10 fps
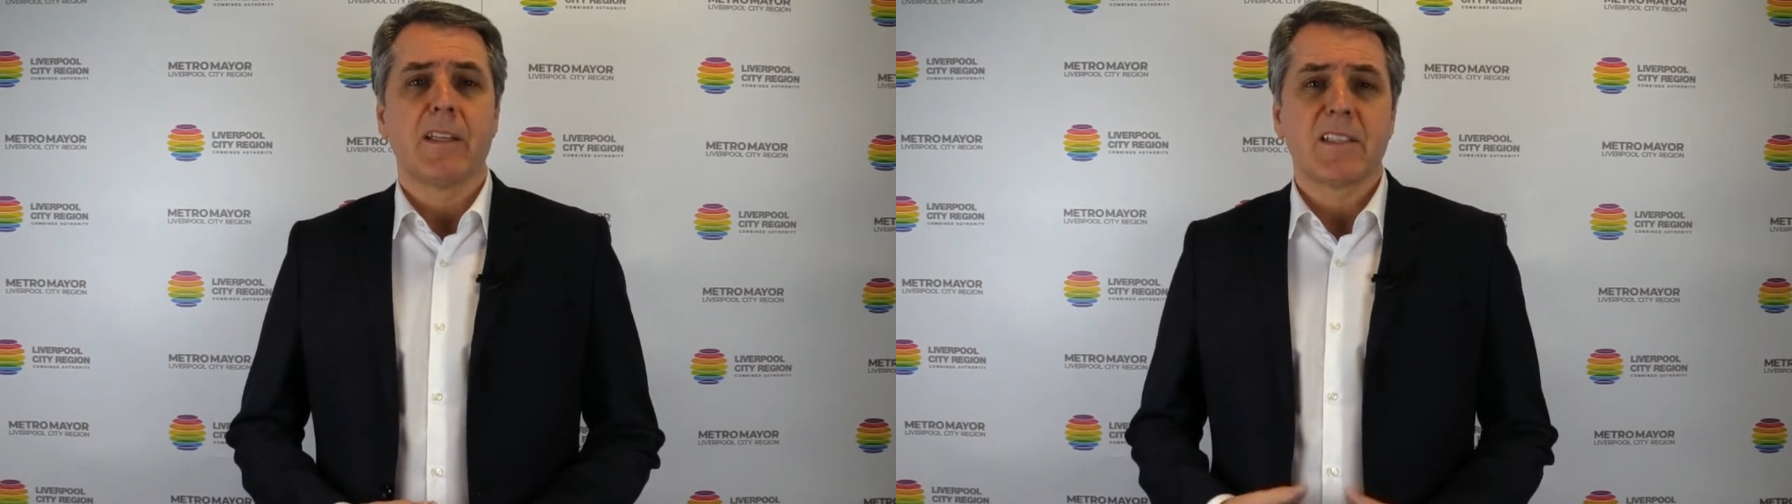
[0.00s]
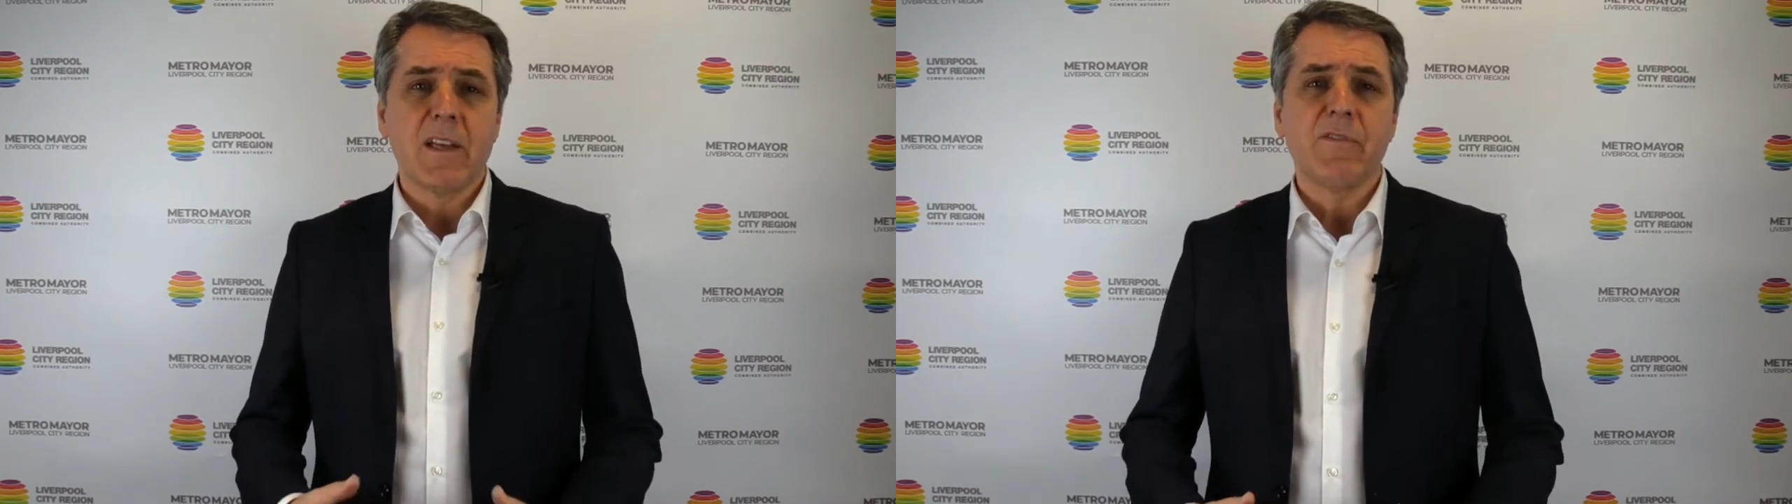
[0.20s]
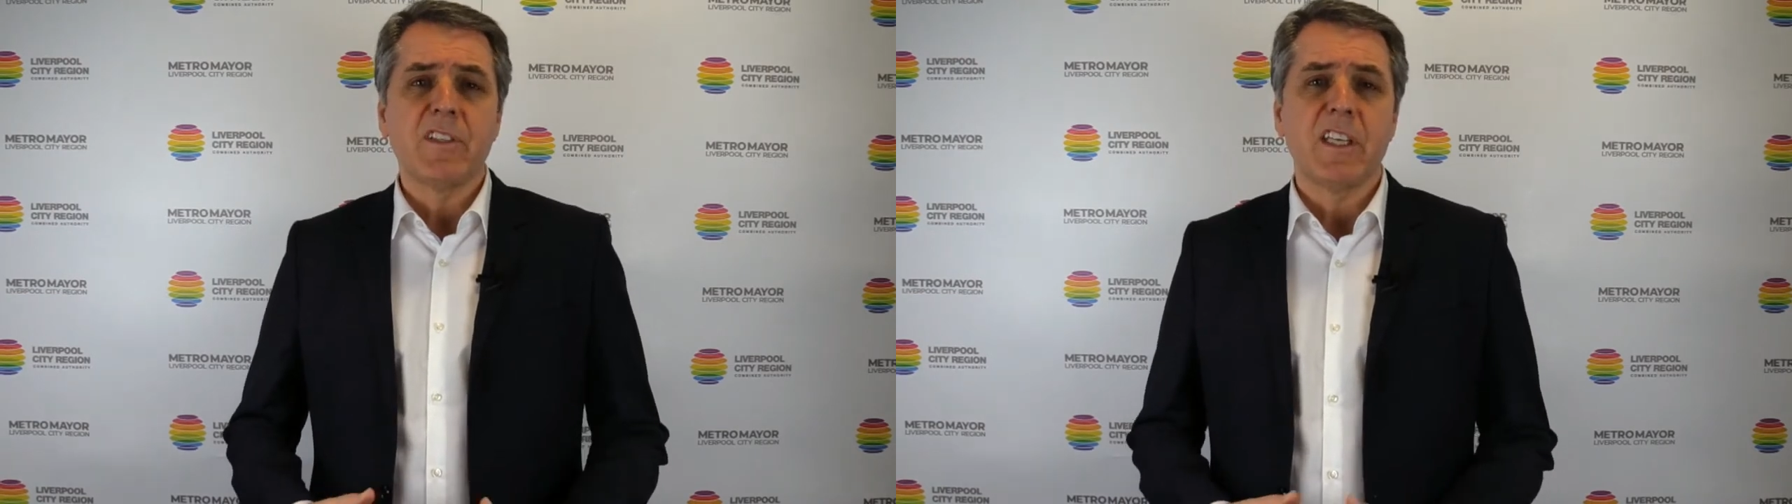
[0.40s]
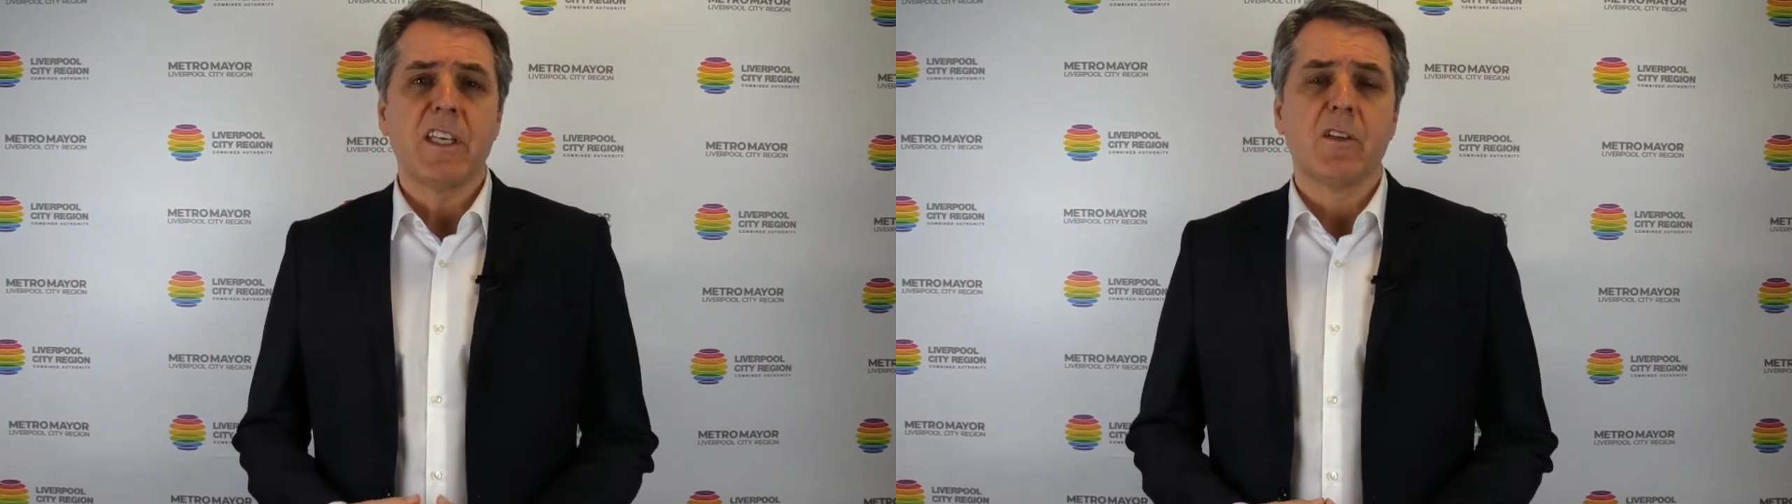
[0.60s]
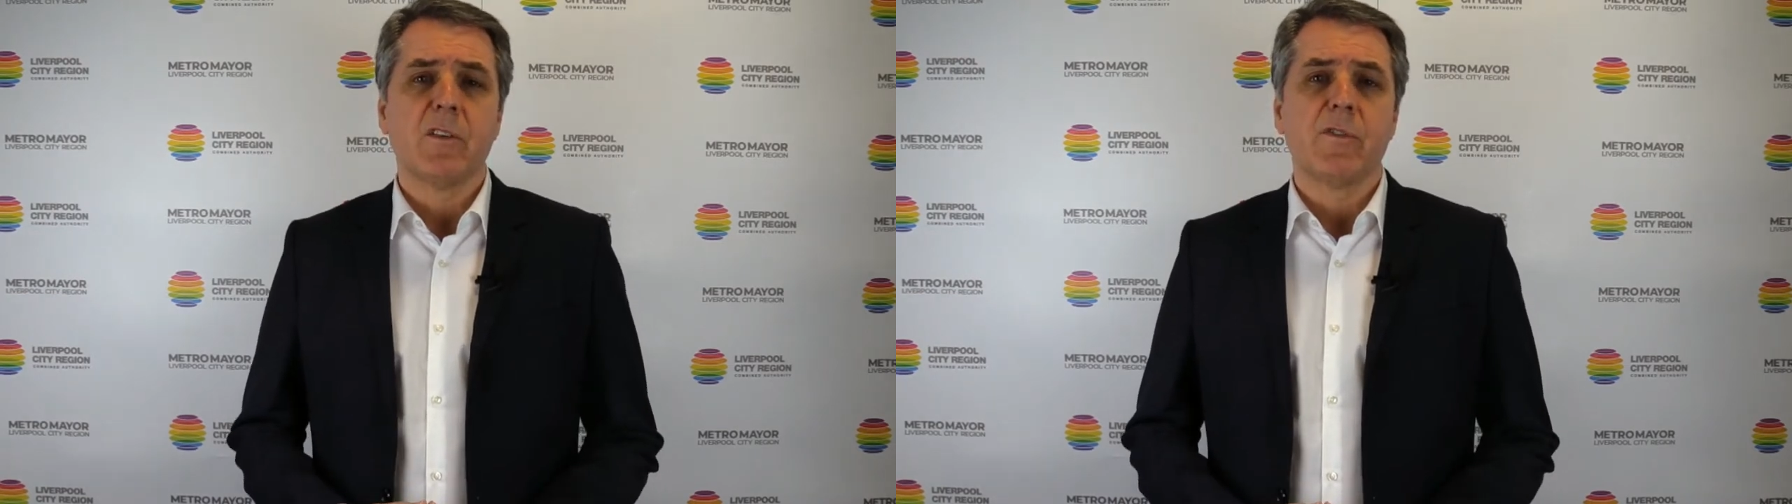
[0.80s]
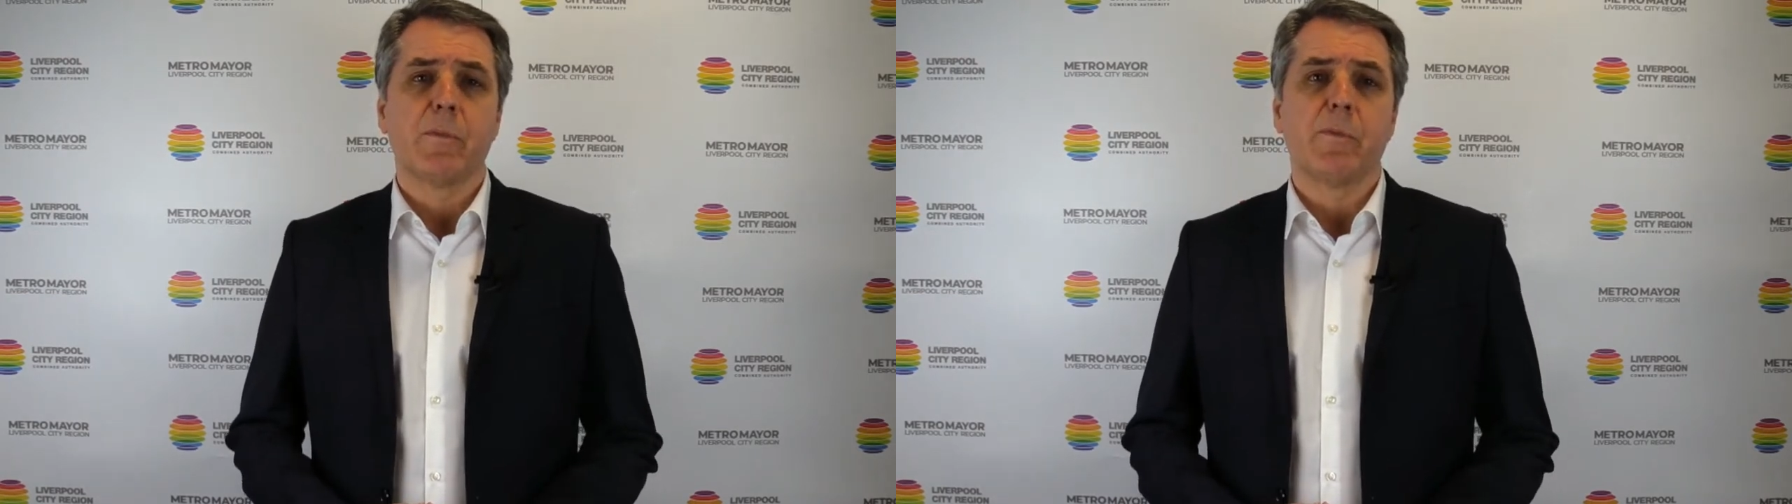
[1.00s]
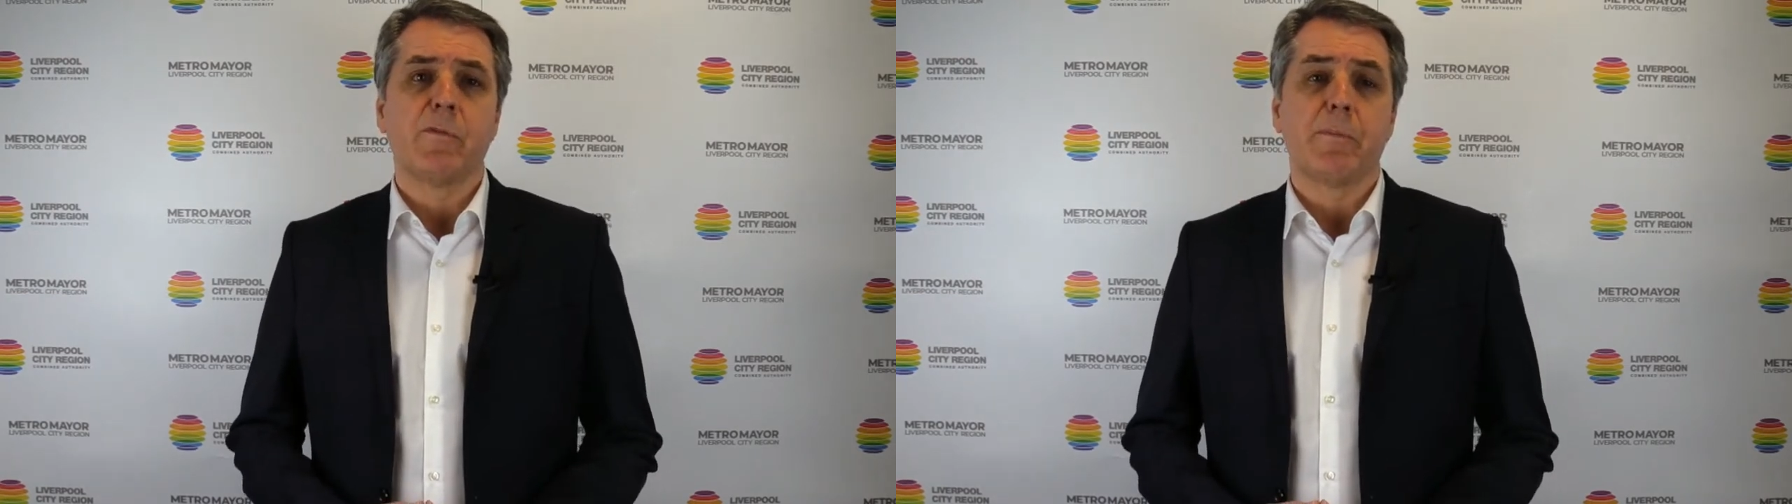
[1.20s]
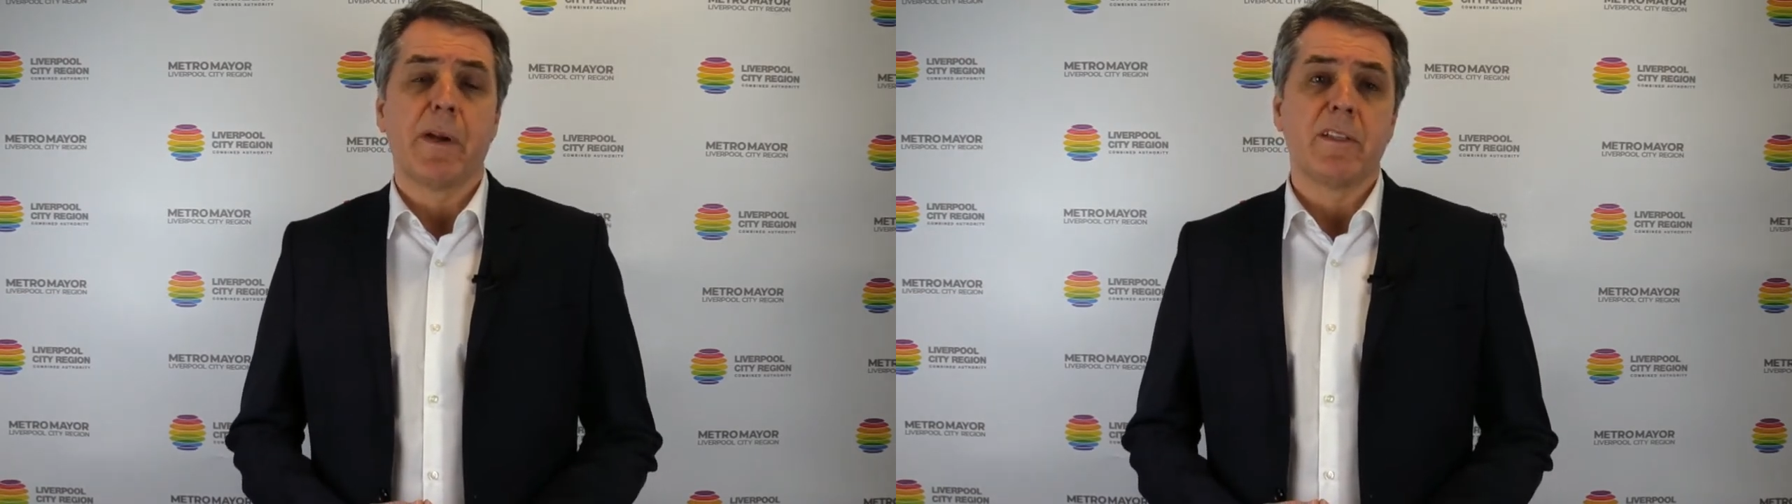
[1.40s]
The 70 year cover up
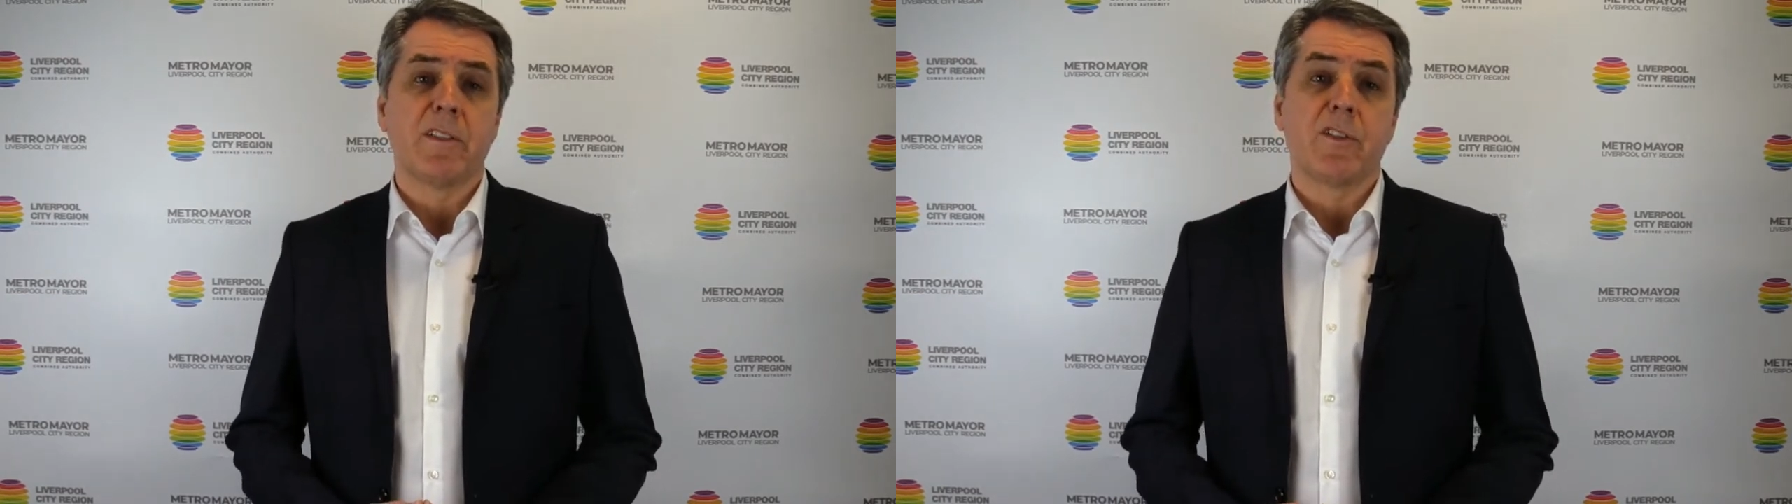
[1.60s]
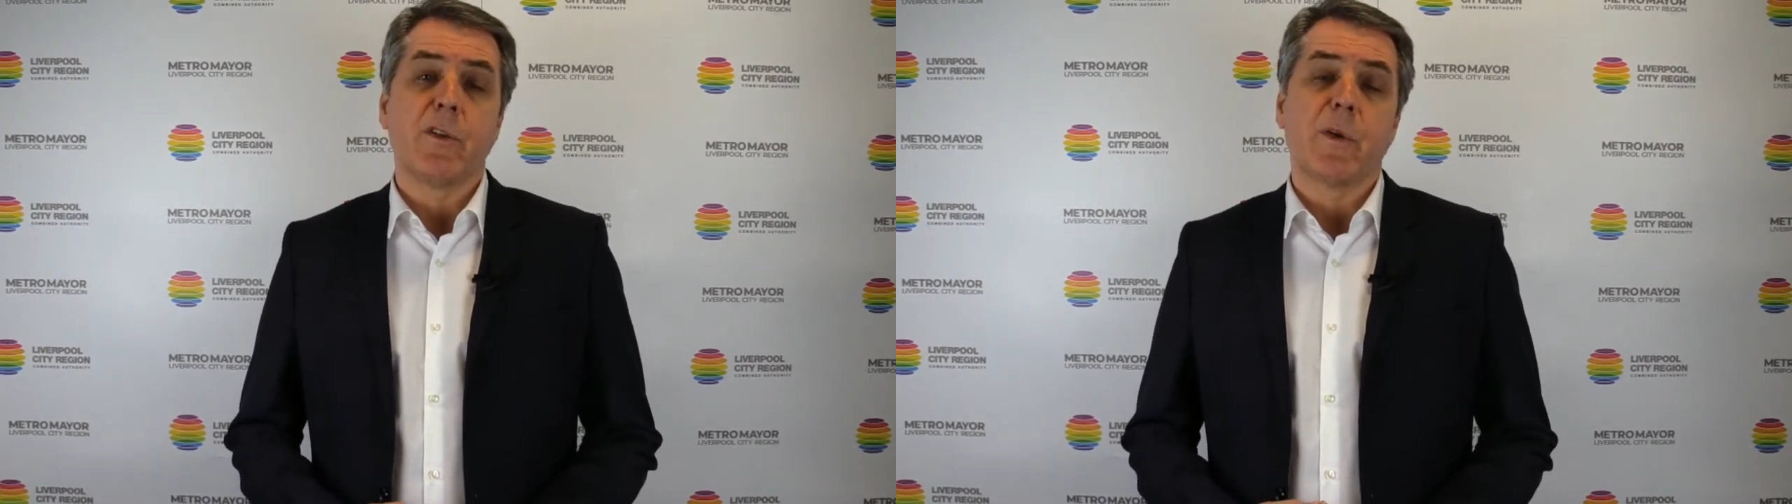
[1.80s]
of Britain's